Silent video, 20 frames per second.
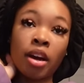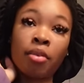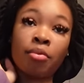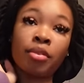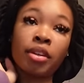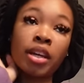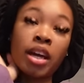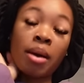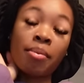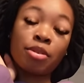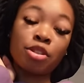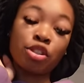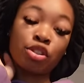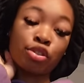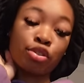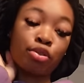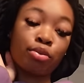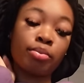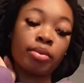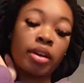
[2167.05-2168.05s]
I don't really got much to
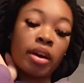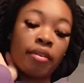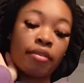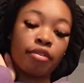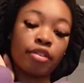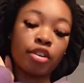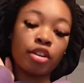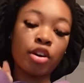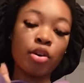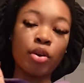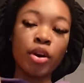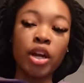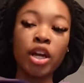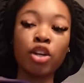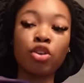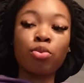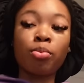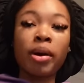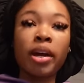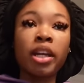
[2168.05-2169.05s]
do, but I'm gonna go
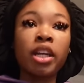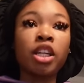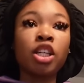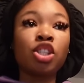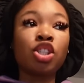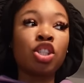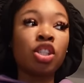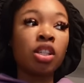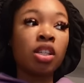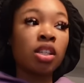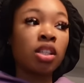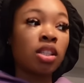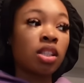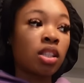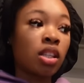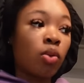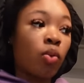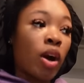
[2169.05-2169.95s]
ahead do my dishes,